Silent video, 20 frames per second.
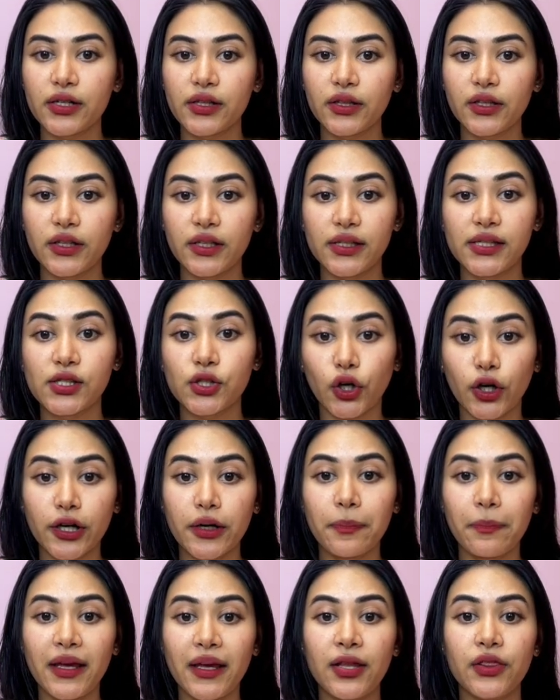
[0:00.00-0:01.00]
The
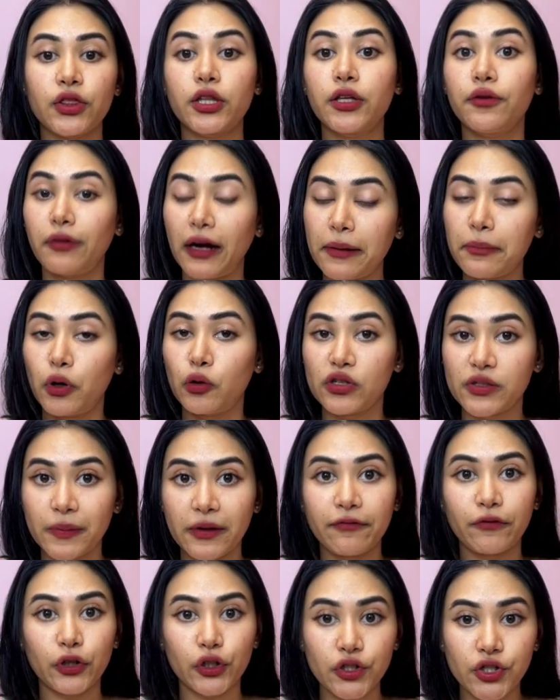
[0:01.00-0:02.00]
start bit, the rightmost bit
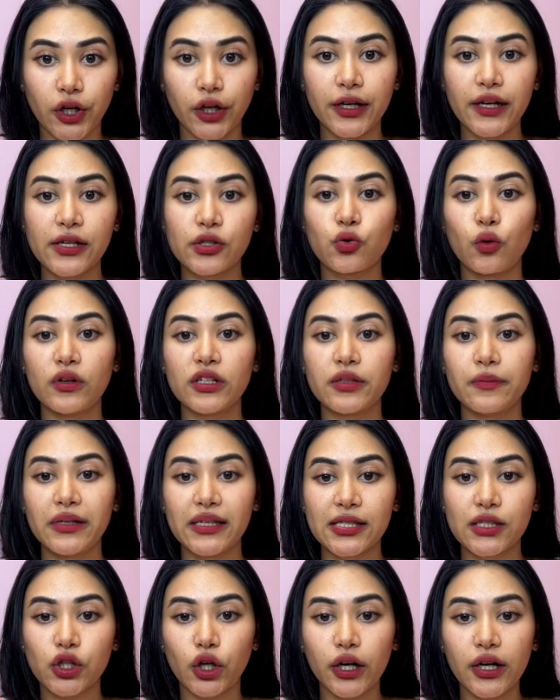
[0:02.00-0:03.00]
for start, is going to be
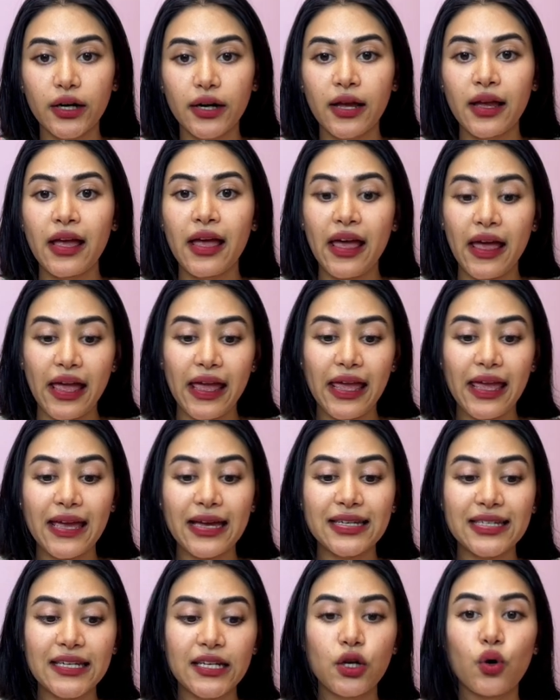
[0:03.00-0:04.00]
start,
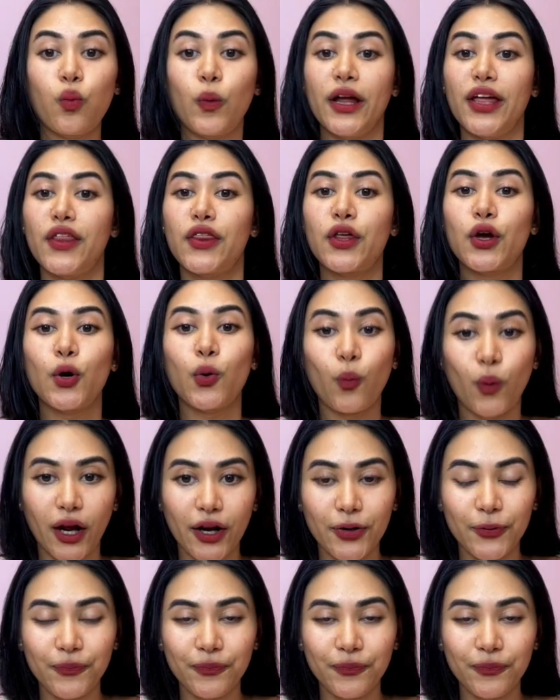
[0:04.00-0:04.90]
anded with 1.